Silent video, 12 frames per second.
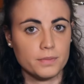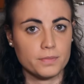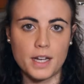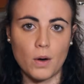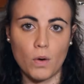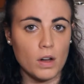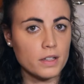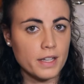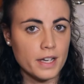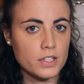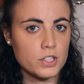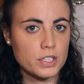Now, all the
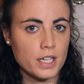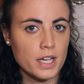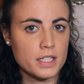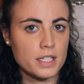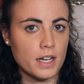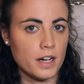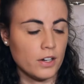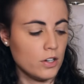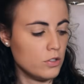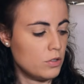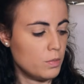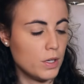exercises are
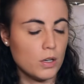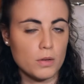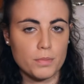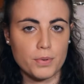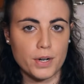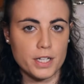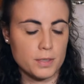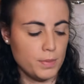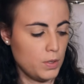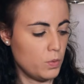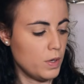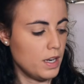going to be compressed
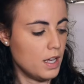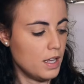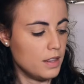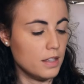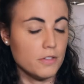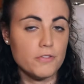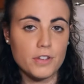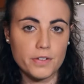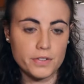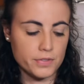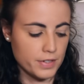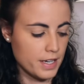between the
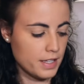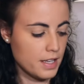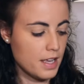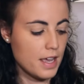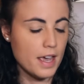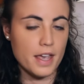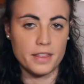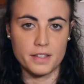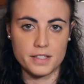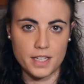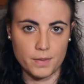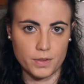5th fret and the
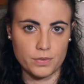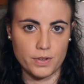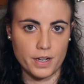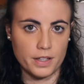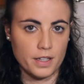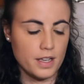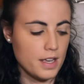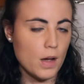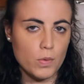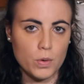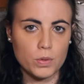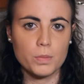7th fret, and
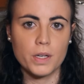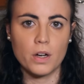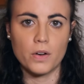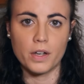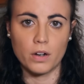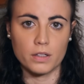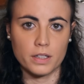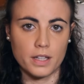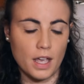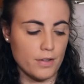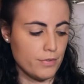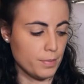we will be going all the
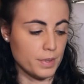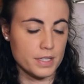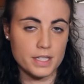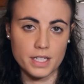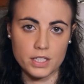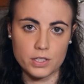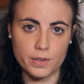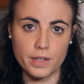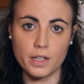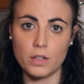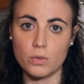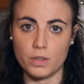time from the 6th
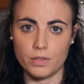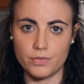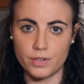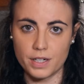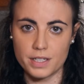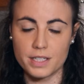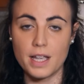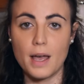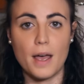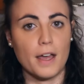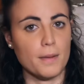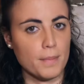string to the 1st
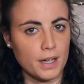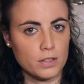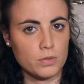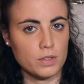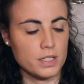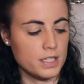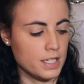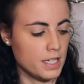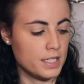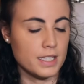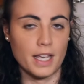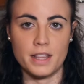and back to the
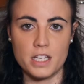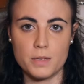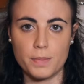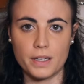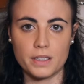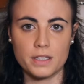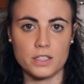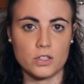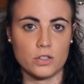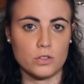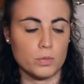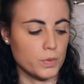6th, and this pattern is
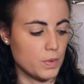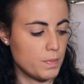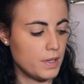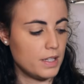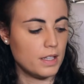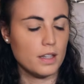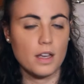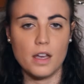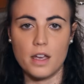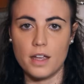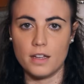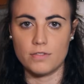going to be repeated
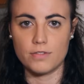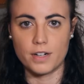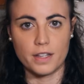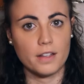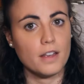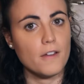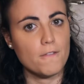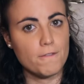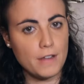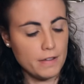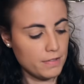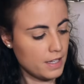in fret
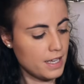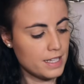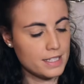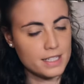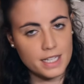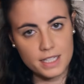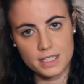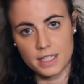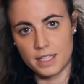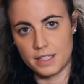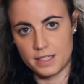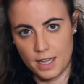5th, 6th
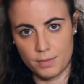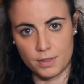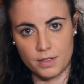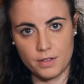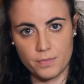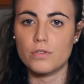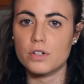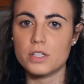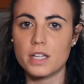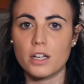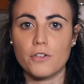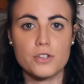and 7th. For
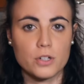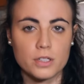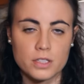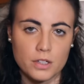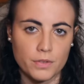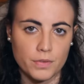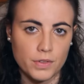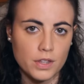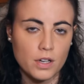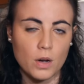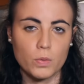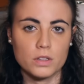sake of shortness of the
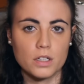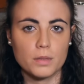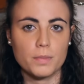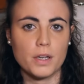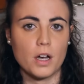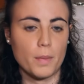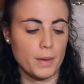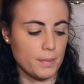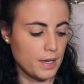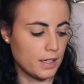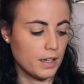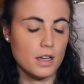video, I will not be coming
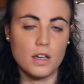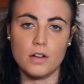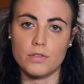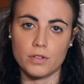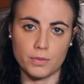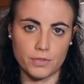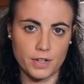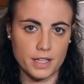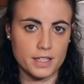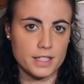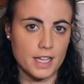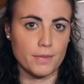back from
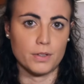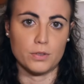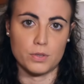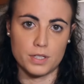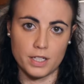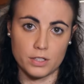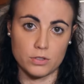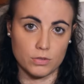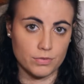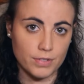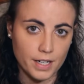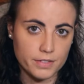fret 7 to 6 to
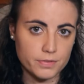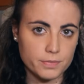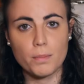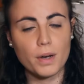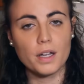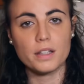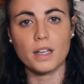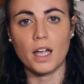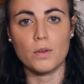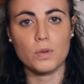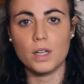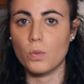5, but I
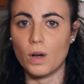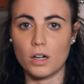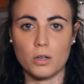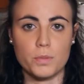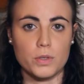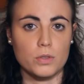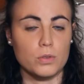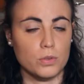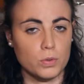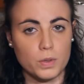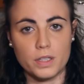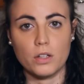really welcome you to
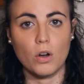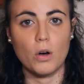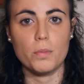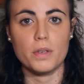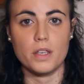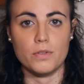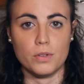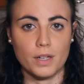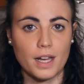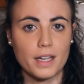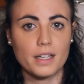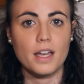do it at home if you
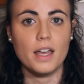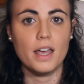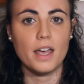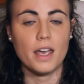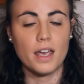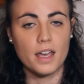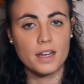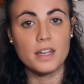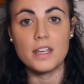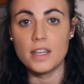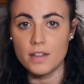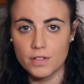like, and
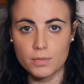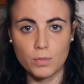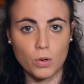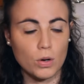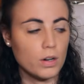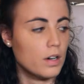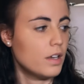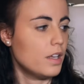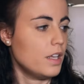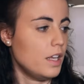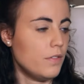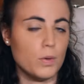even more
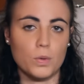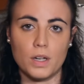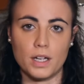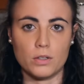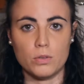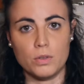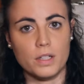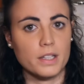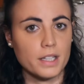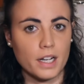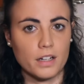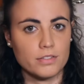if you would like to do the
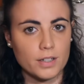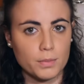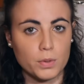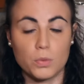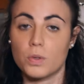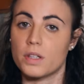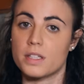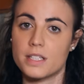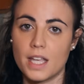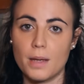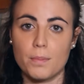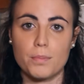entire fretboard with the
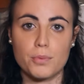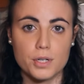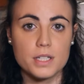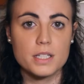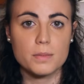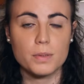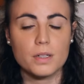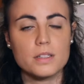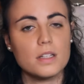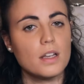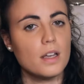same principles.